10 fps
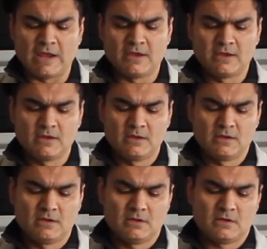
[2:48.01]

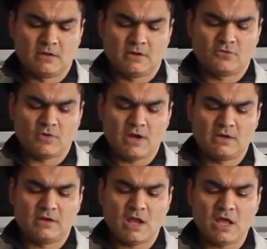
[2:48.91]
I
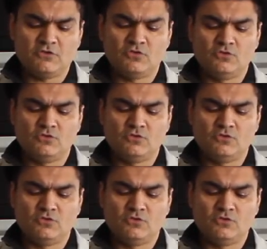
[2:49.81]
tried not to